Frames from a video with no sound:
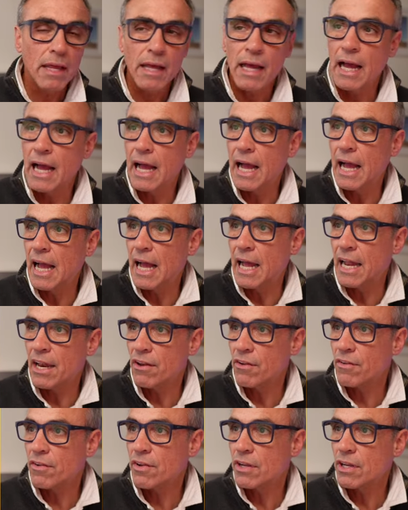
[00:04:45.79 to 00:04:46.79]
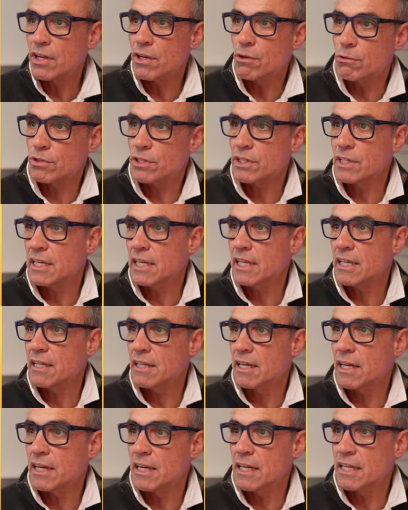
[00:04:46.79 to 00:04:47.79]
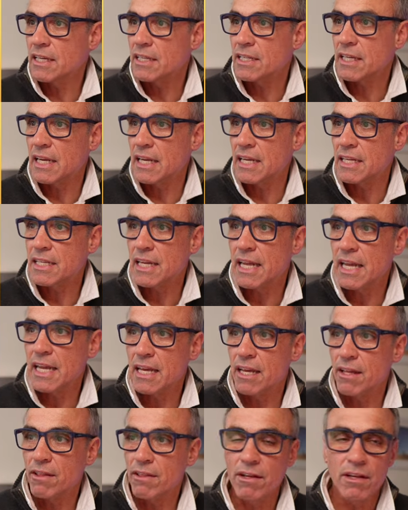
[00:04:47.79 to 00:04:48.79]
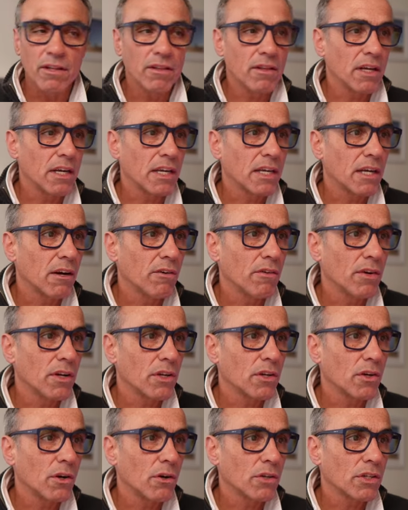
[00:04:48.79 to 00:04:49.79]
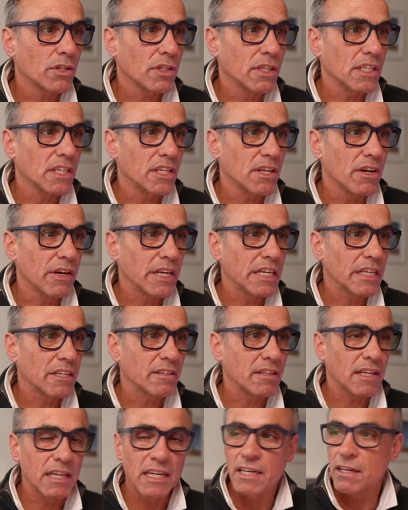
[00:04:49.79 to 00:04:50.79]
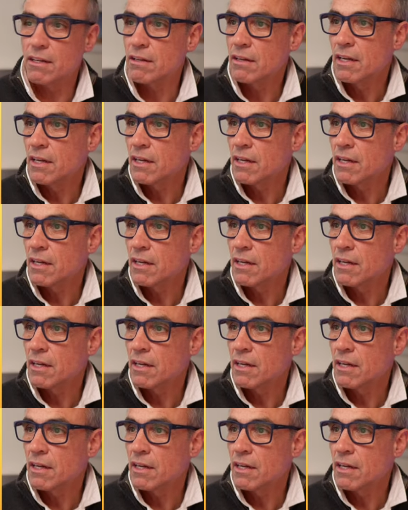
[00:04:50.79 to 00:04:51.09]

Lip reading: and you'll see that it says here that the current cost is 19.